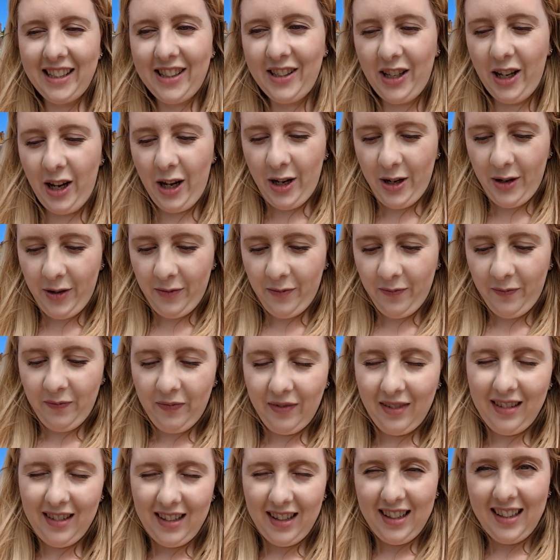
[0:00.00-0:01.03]
so
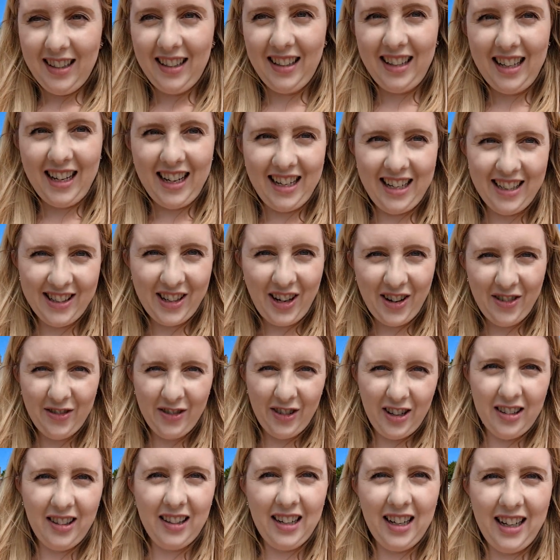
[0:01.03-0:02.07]
yeah, let's go and
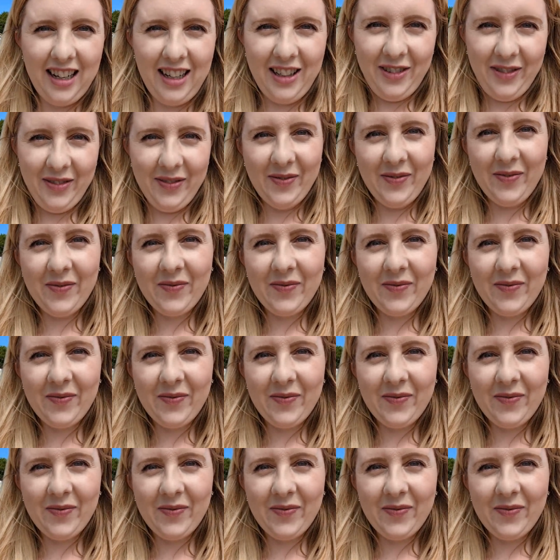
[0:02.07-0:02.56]
find that out.